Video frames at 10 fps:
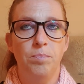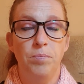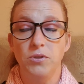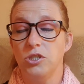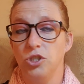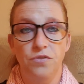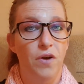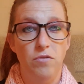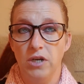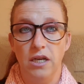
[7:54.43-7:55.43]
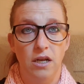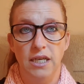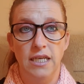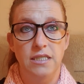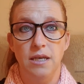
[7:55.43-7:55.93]
But just felt really
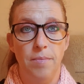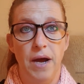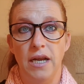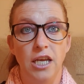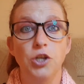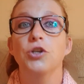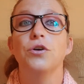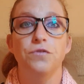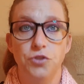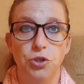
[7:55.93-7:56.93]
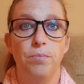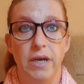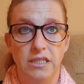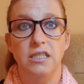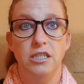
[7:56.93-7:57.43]
uneasy about it, enough to
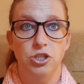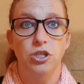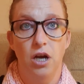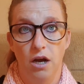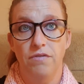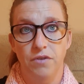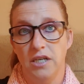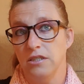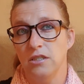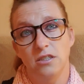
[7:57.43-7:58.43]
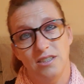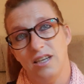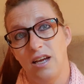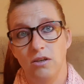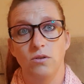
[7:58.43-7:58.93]
message her friends and just
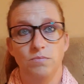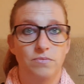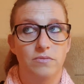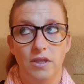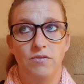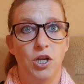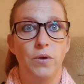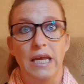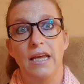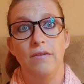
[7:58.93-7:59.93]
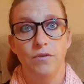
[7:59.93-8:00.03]
say, look, if you don't hear